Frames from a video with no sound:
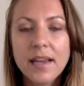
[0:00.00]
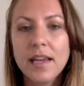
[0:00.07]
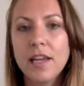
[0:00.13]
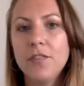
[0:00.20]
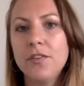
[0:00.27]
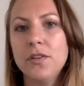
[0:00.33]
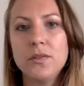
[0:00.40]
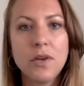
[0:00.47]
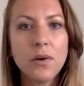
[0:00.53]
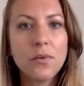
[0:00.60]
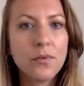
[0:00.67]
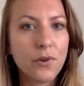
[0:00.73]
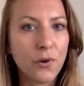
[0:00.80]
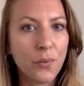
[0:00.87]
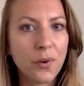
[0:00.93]
If you
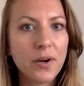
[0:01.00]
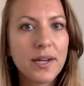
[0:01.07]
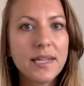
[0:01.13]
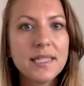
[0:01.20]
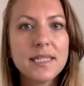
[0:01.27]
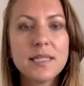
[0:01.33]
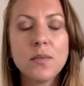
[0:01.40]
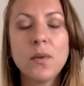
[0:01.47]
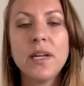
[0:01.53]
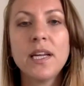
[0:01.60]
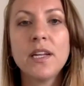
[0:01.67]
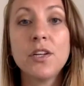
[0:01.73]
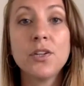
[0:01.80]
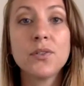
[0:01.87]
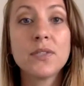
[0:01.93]
don't, no worries. We
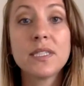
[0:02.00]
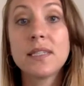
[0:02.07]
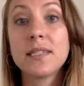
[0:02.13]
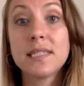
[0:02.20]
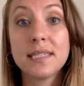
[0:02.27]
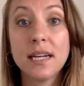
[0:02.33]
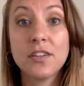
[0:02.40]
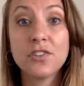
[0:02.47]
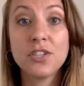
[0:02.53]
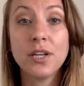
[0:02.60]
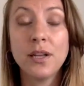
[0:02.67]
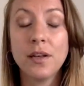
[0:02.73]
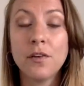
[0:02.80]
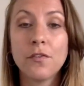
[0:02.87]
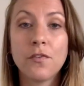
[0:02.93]
can use this session